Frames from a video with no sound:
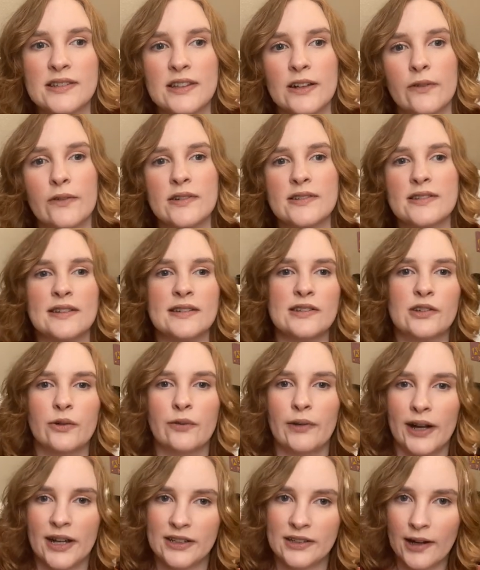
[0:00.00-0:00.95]
There was this
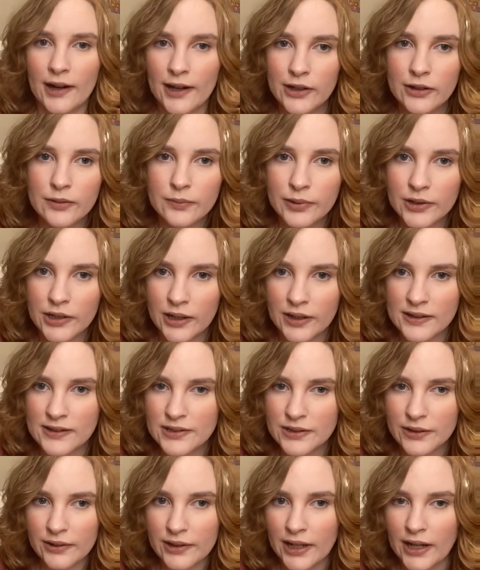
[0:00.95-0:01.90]
gray dot you can put on the
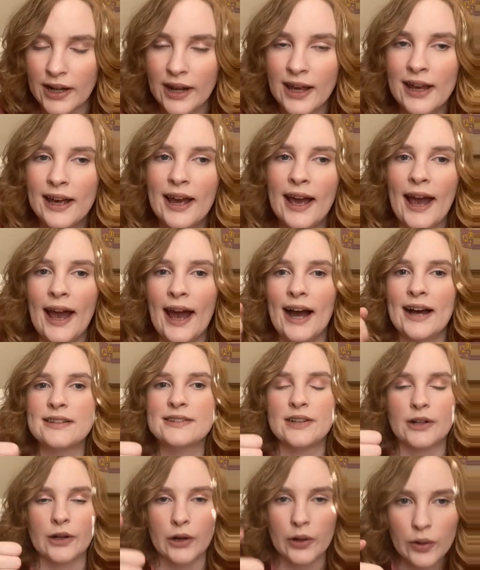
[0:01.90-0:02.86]
screen as
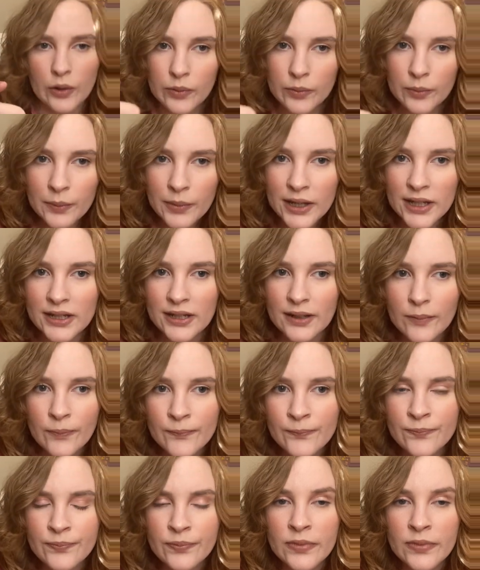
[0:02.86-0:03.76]
your home button.